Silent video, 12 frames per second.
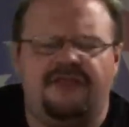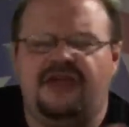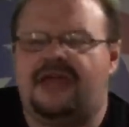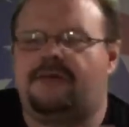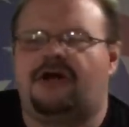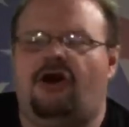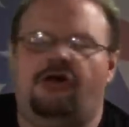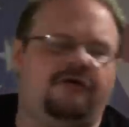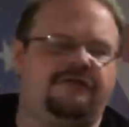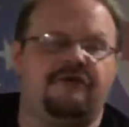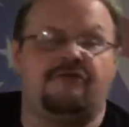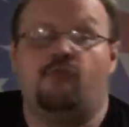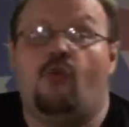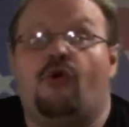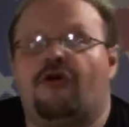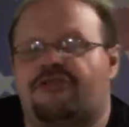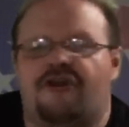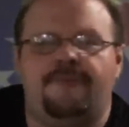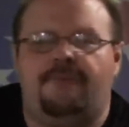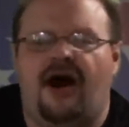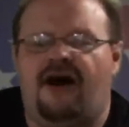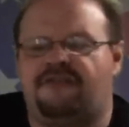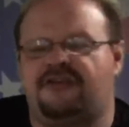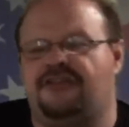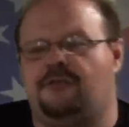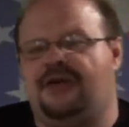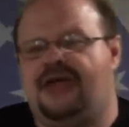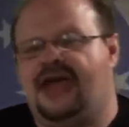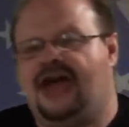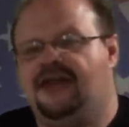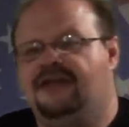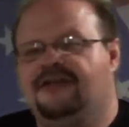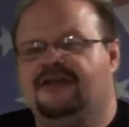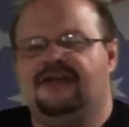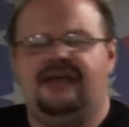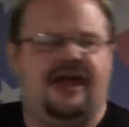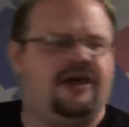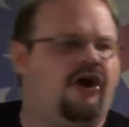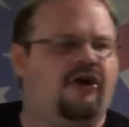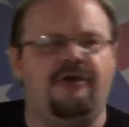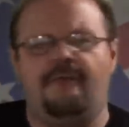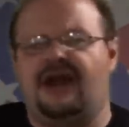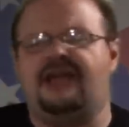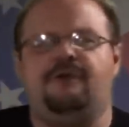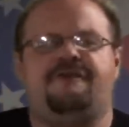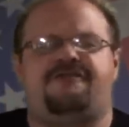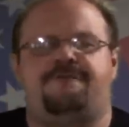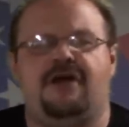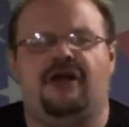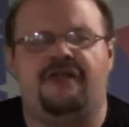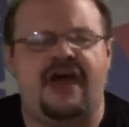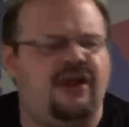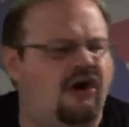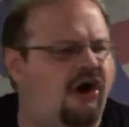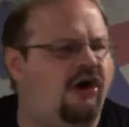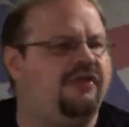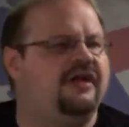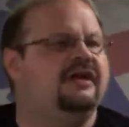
Think about all of those wars on poverty that we had, and all the money we've spent on that, and all